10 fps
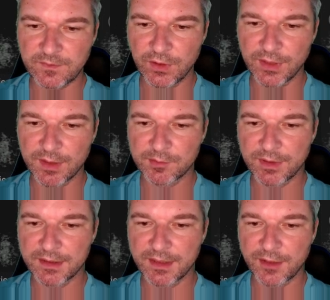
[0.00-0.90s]
Okay, so
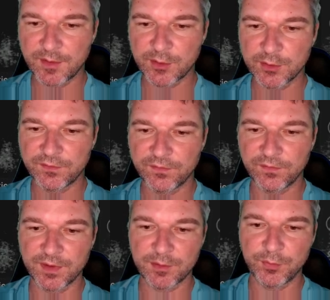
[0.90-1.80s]
right now, instead of
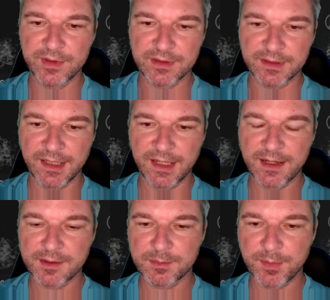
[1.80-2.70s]
this weird
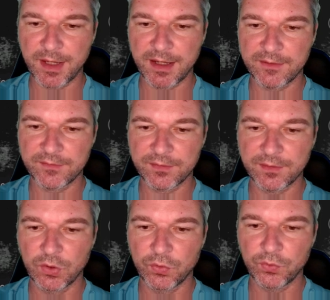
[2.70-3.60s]
X path,
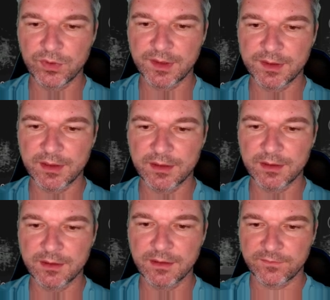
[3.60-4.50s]
we'll
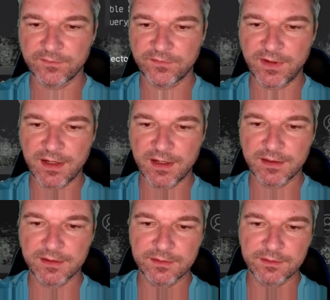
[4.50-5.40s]
say
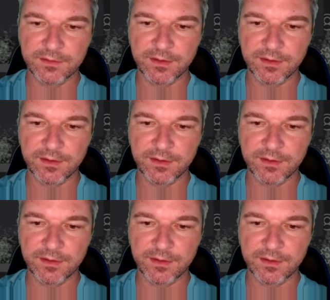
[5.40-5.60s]
find.